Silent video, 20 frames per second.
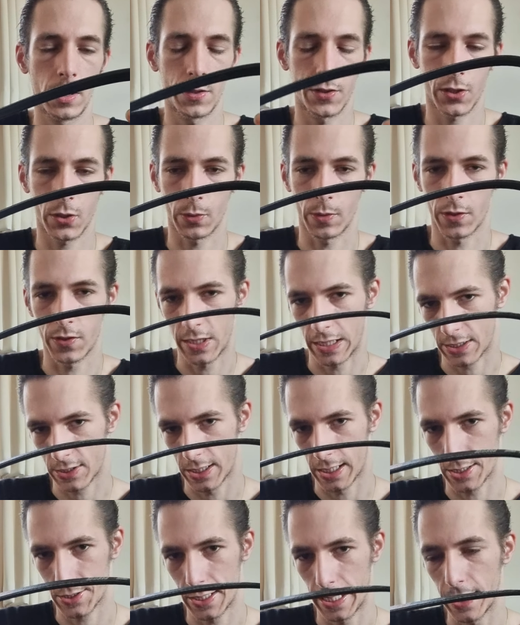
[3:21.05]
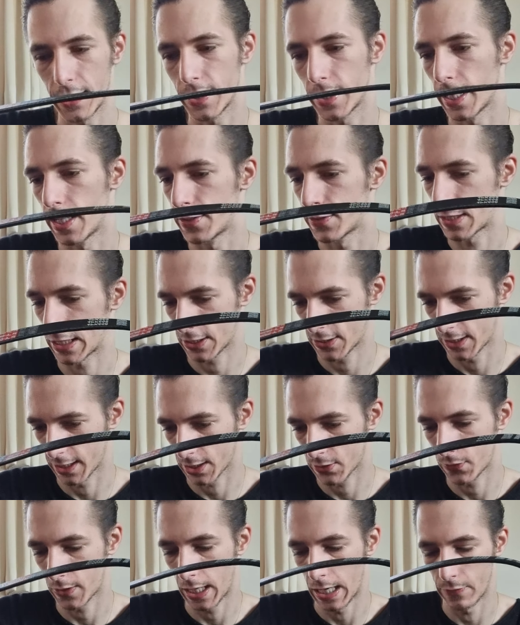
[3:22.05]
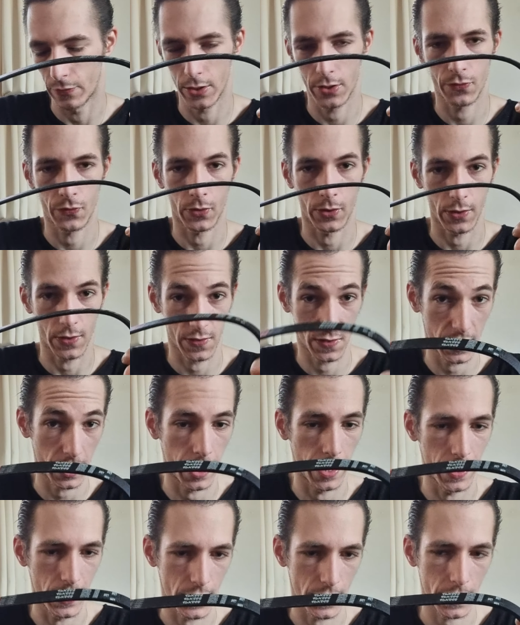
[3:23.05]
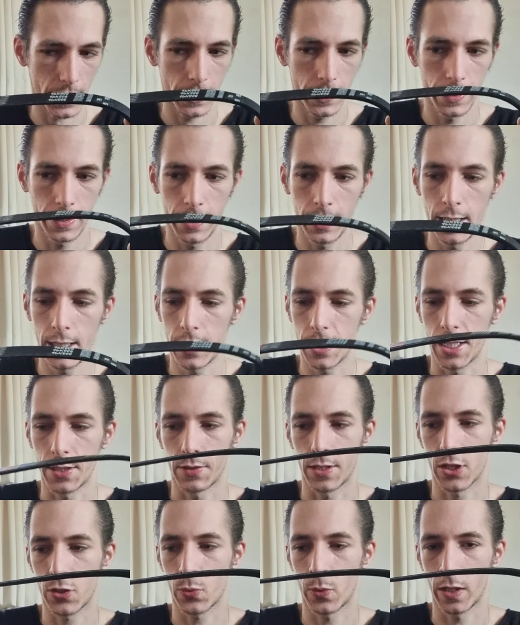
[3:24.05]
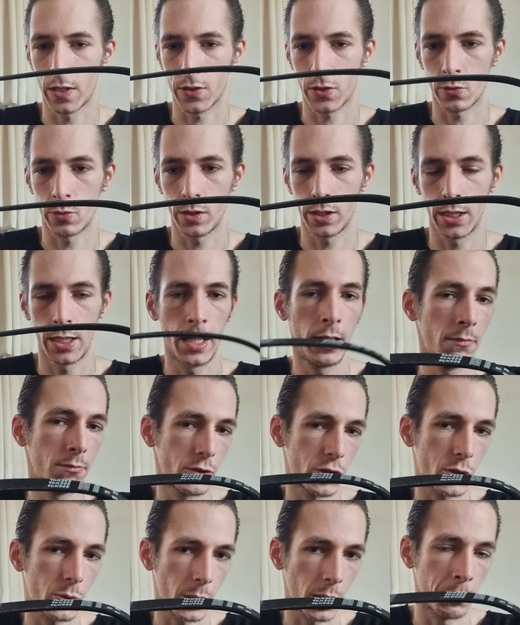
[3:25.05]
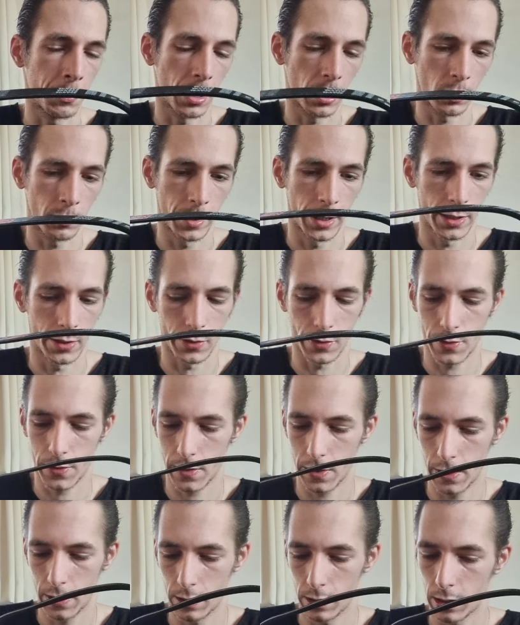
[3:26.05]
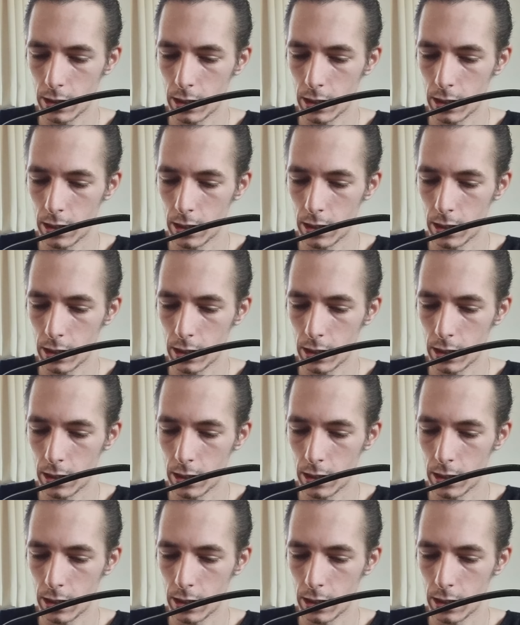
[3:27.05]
So the 668 and 665 is for the size. Now this one is only 3 millimeters